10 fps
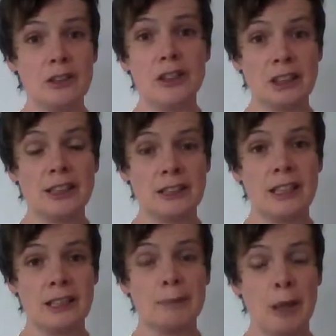just
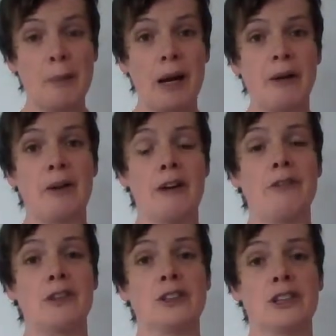a
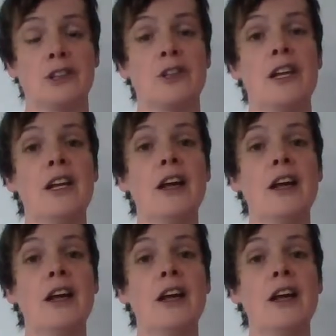paragraph or so,